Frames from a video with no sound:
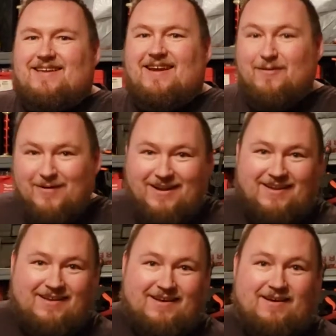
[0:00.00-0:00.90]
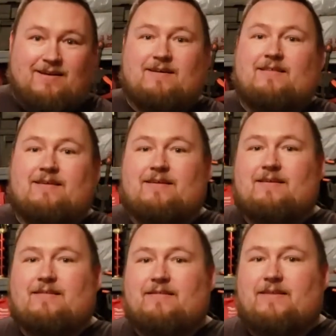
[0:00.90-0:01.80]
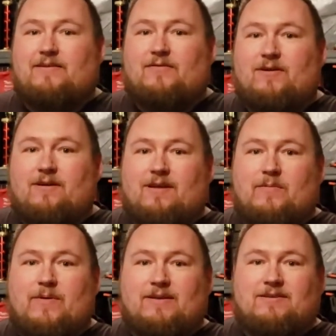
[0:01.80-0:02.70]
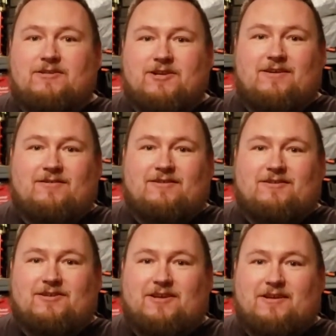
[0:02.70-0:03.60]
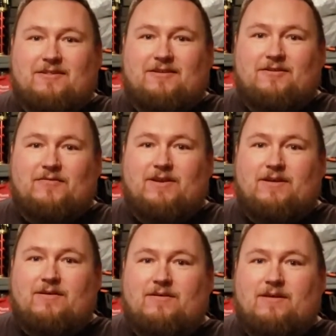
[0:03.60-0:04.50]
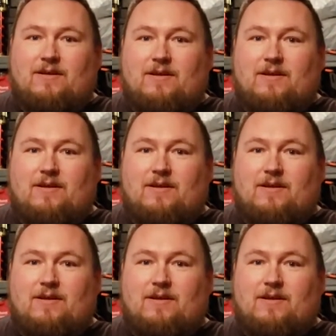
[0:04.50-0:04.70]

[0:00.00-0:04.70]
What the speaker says: Hey everybody, thanks for coming back to the channel and checking out the new video.